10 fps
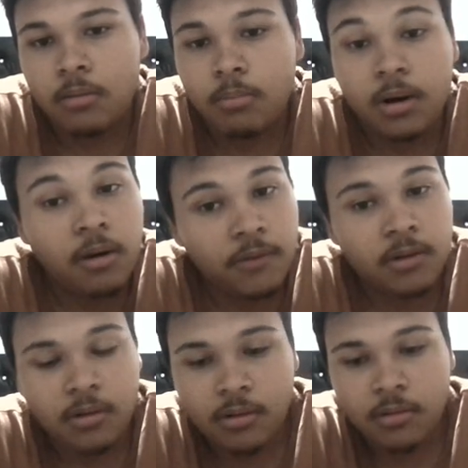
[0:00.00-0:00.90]
But
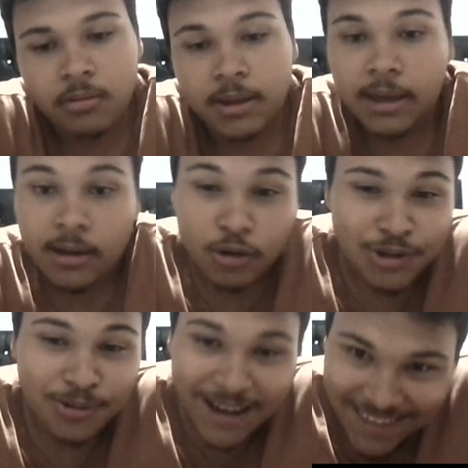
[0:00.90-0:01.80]
after the king goes
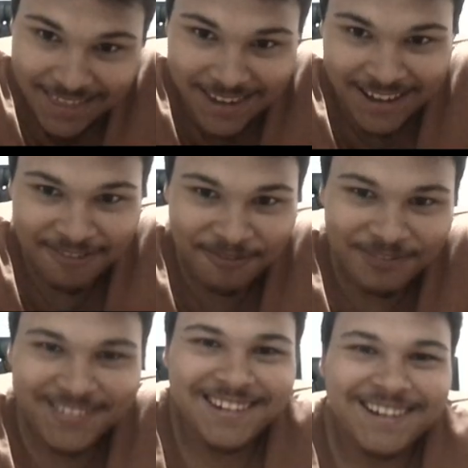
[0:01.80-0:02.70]
to a3,
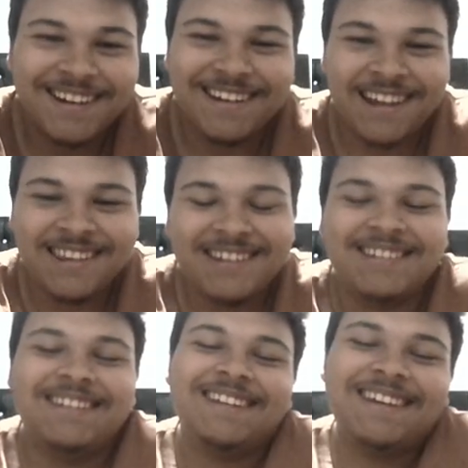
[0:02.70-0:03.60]
the